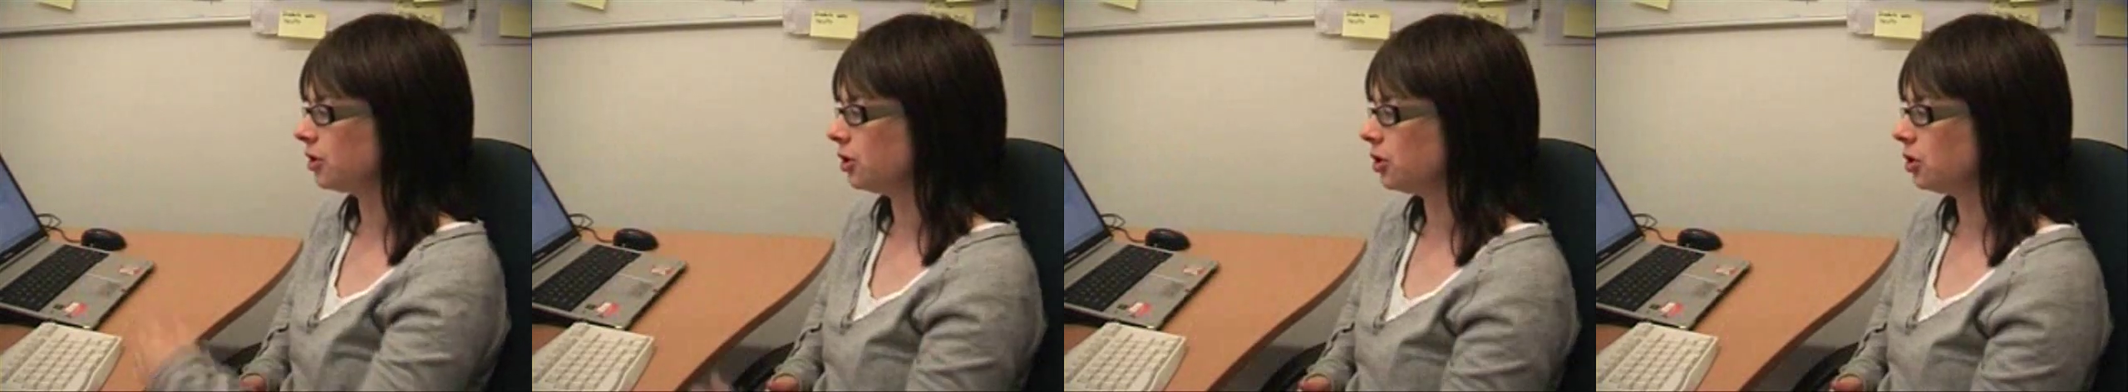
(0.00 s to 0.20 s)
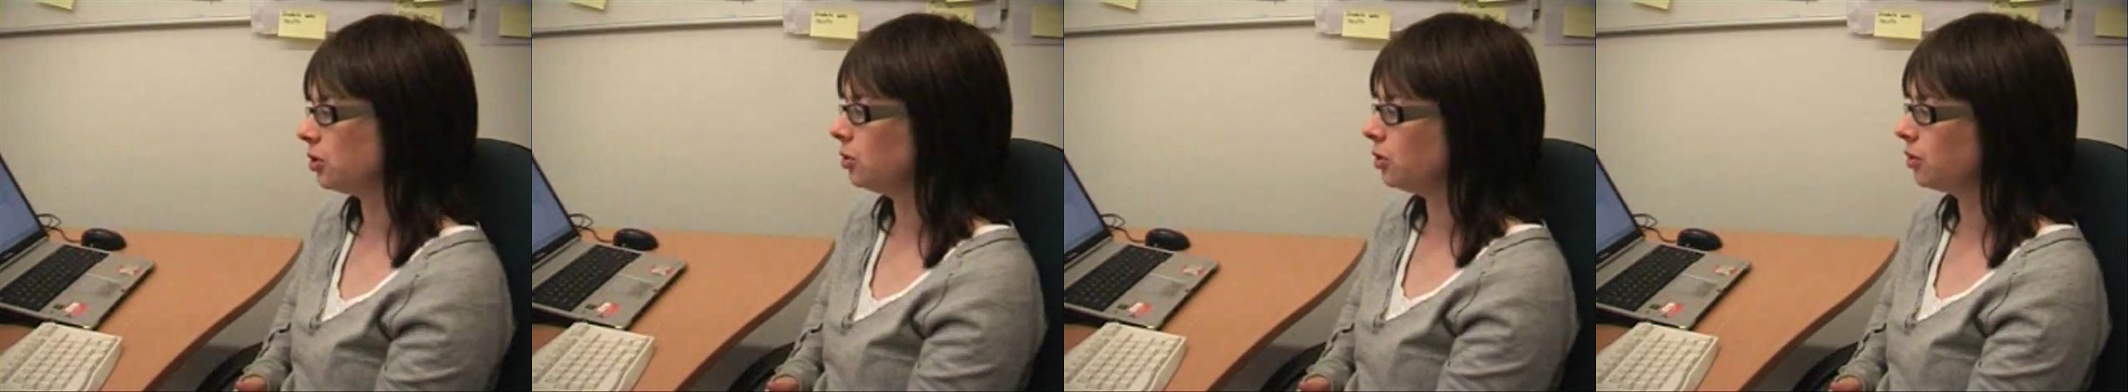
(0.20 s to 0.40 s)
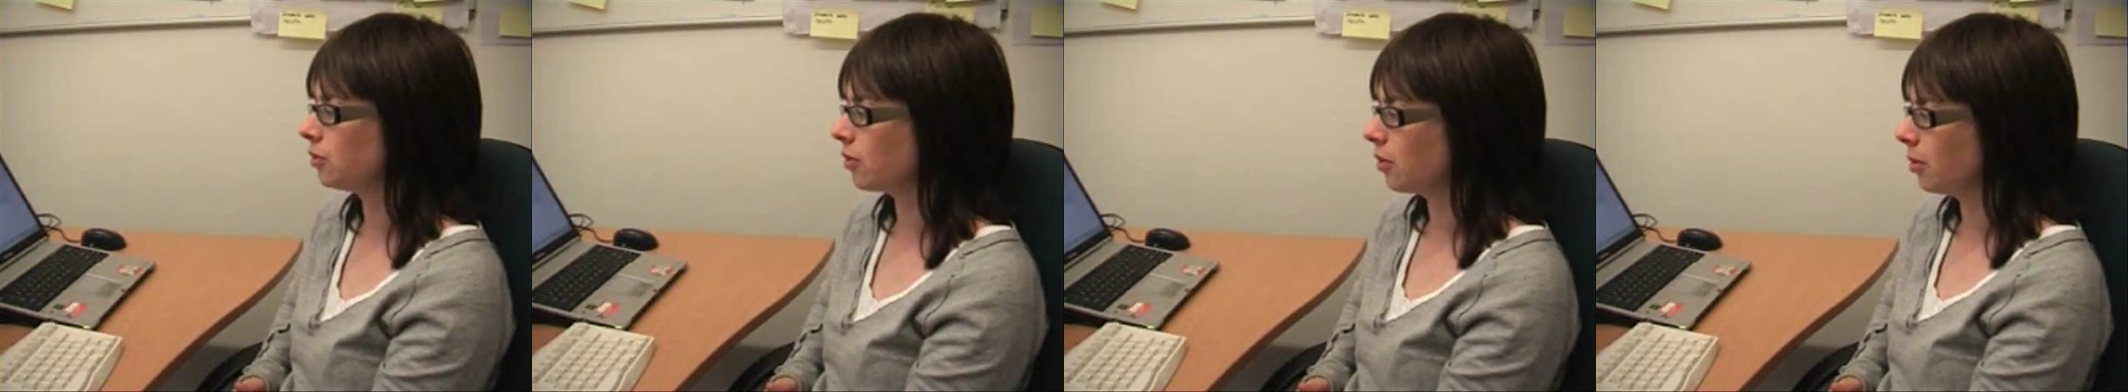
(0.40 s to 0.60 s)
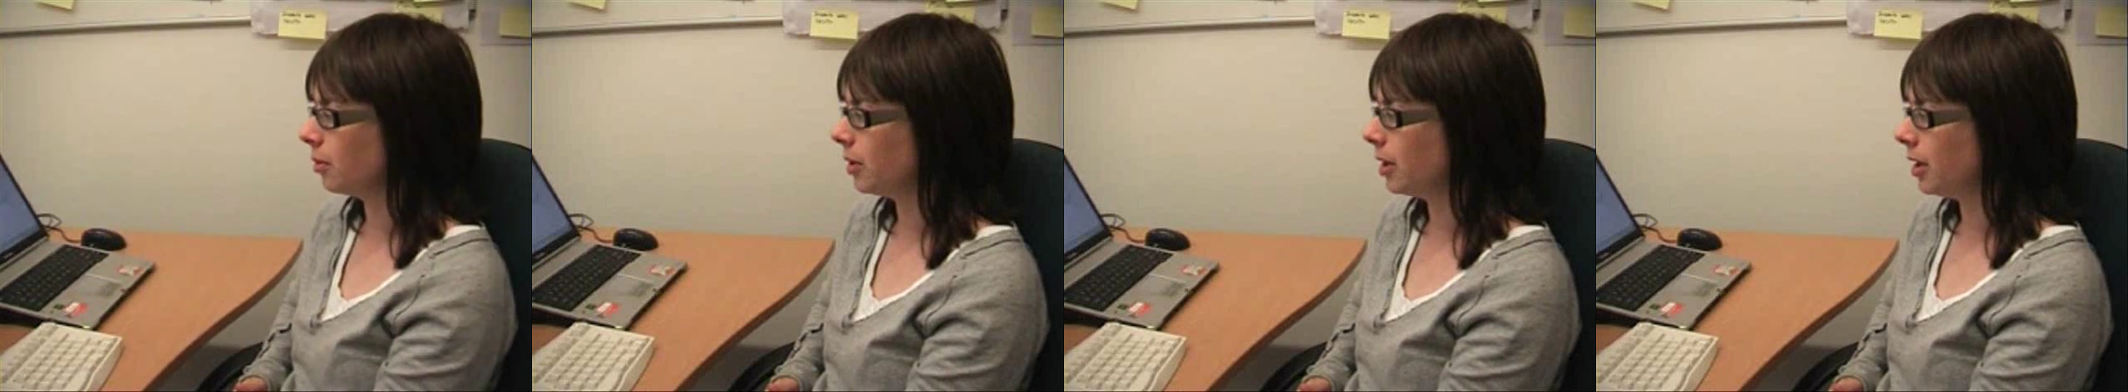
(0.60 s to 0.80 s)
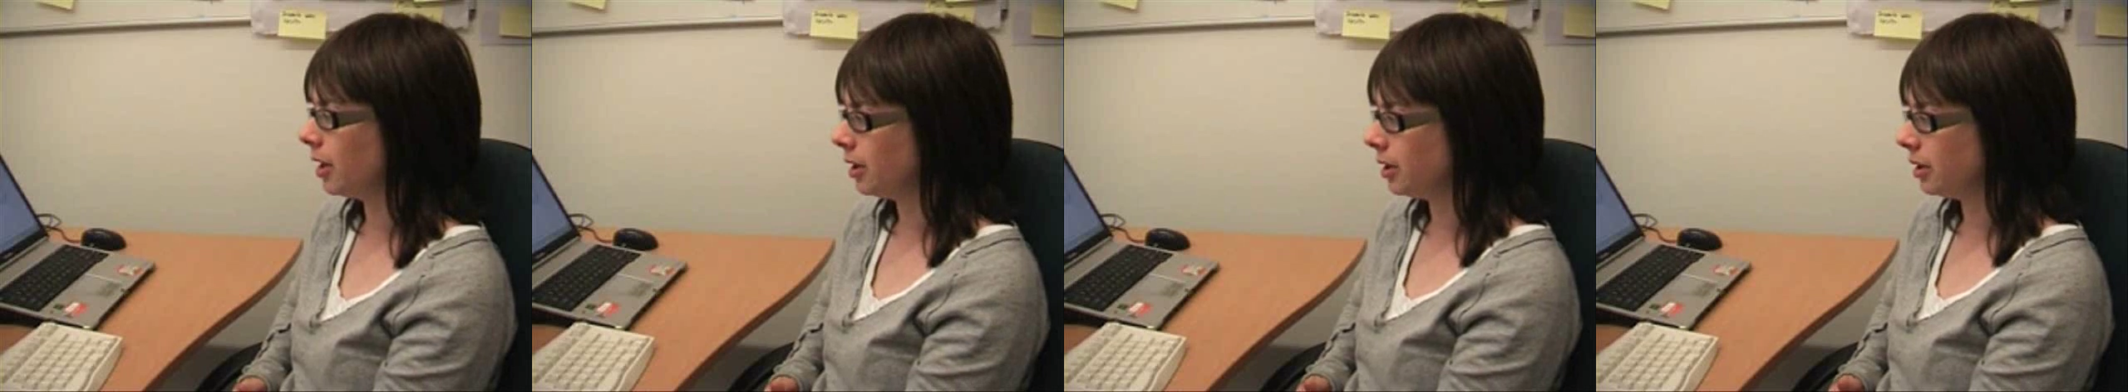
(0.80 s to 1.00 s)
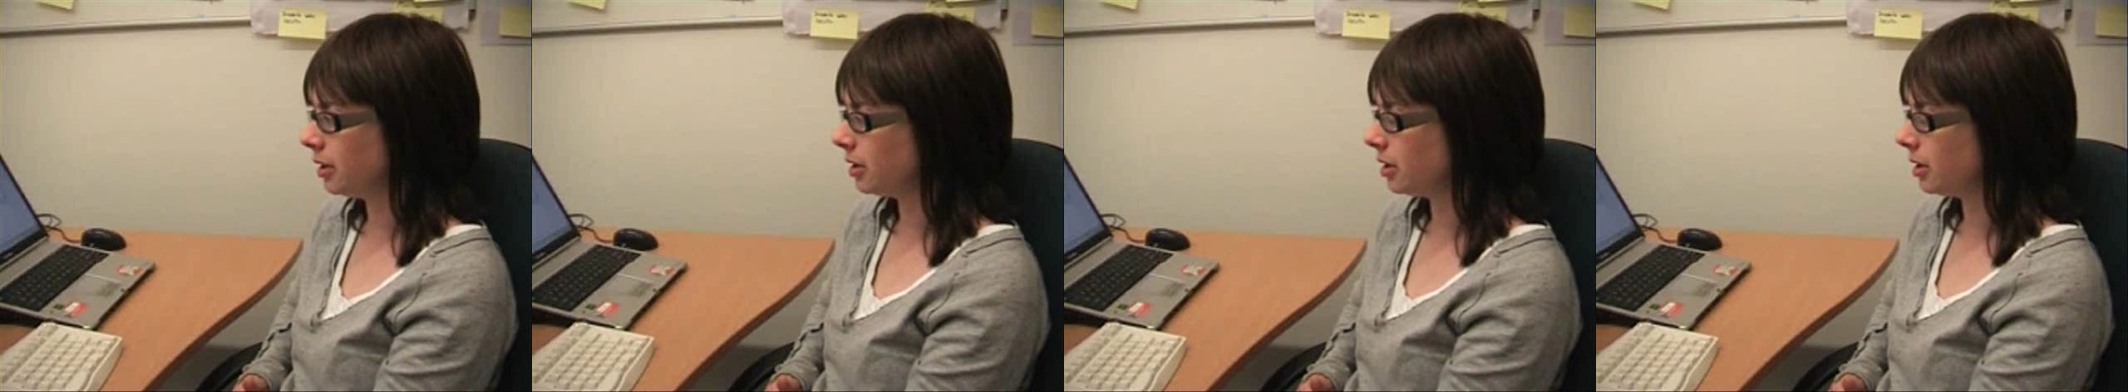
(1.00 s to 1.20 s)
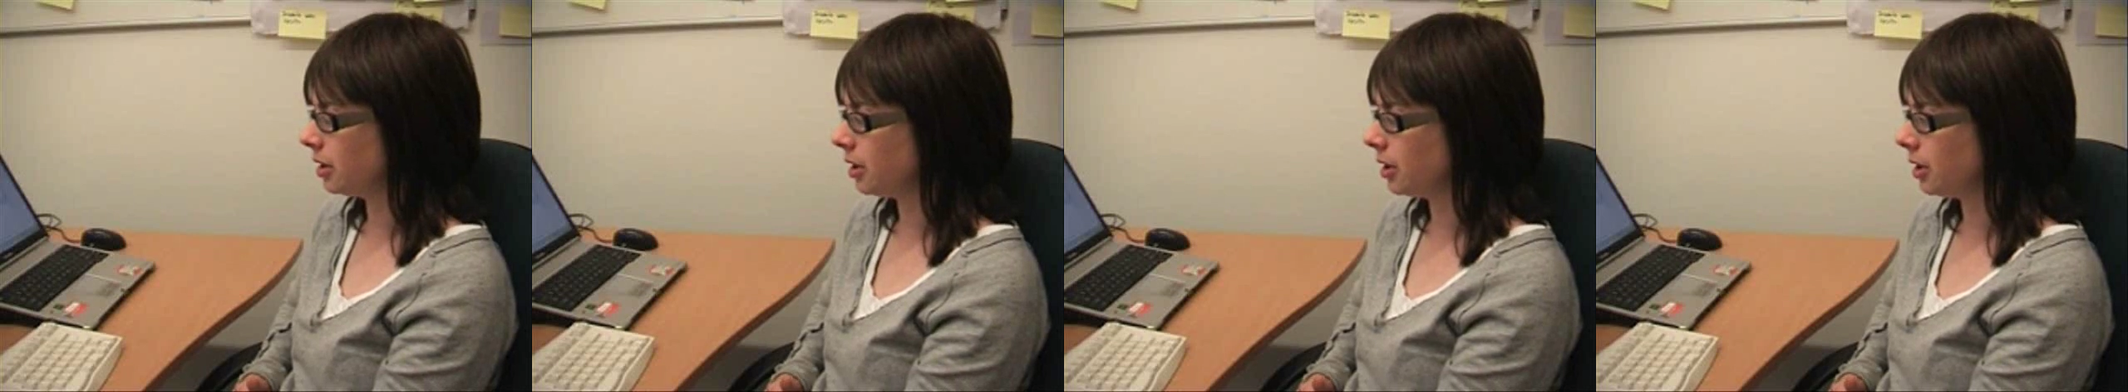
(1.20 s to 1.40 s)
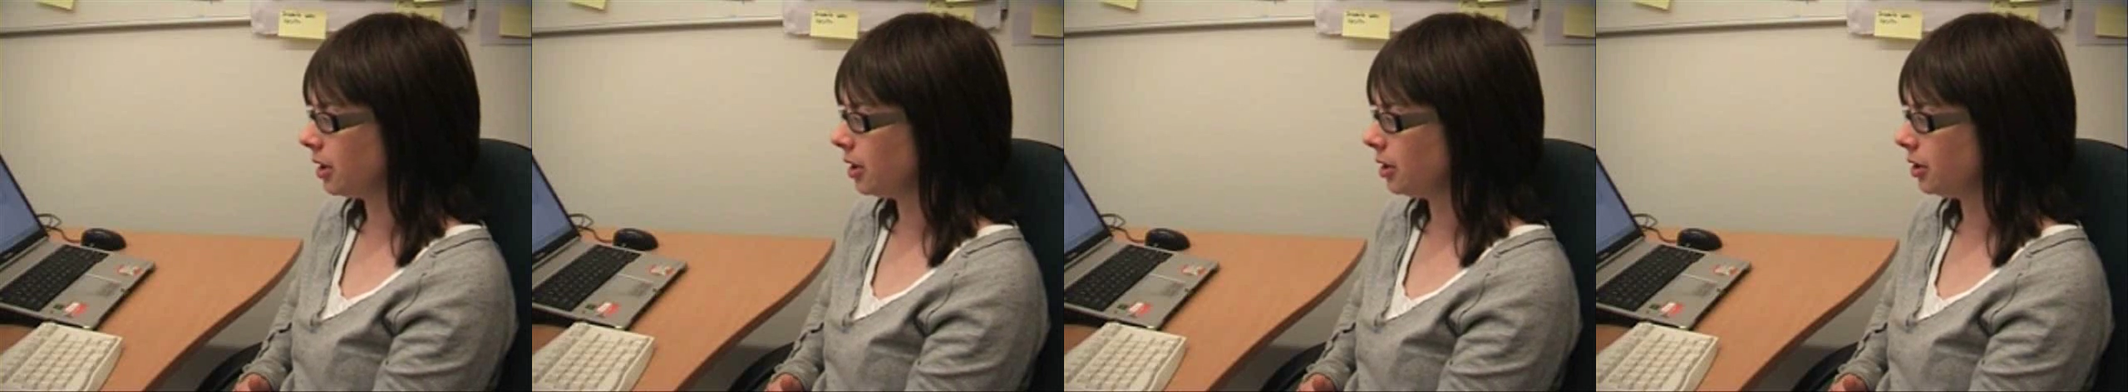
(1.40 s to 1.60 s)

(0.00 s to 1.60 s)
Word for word: to choose from and it,